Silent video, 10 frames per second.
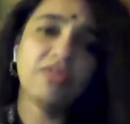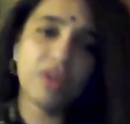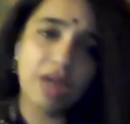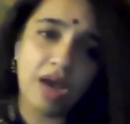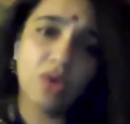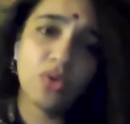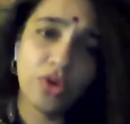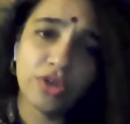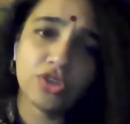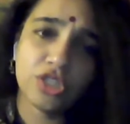now
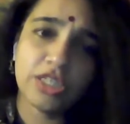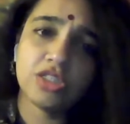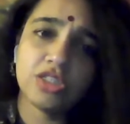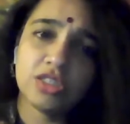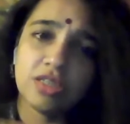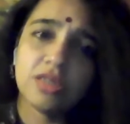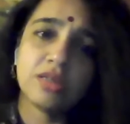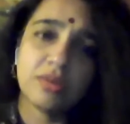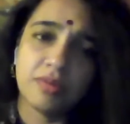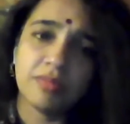going to change the
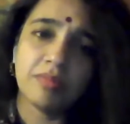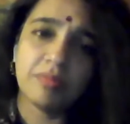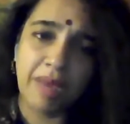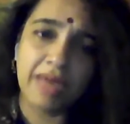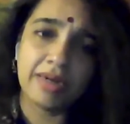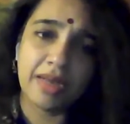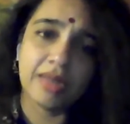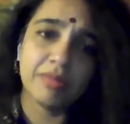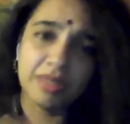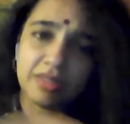
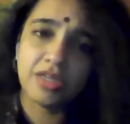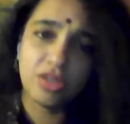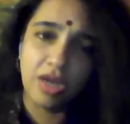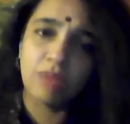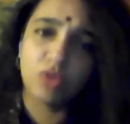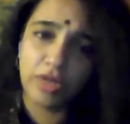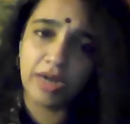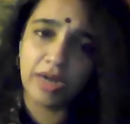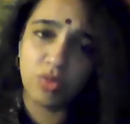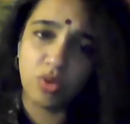paradigm and say, I'm going to get
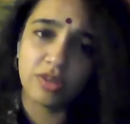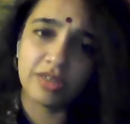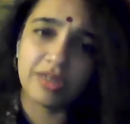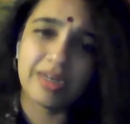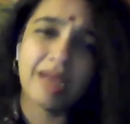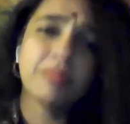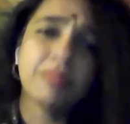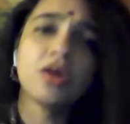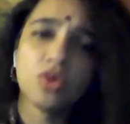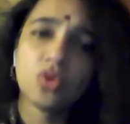water at a tap,
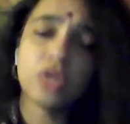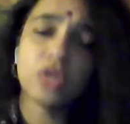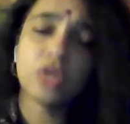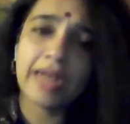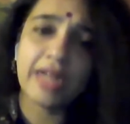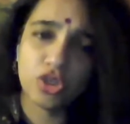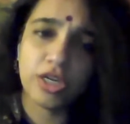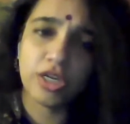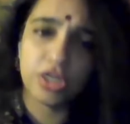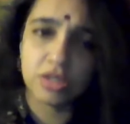good to get
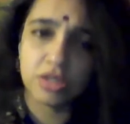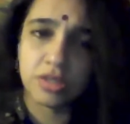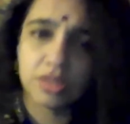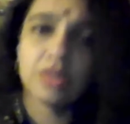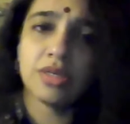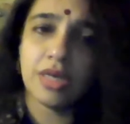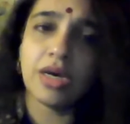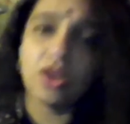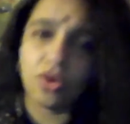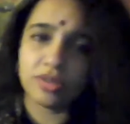education
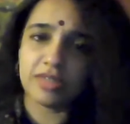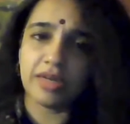alongside.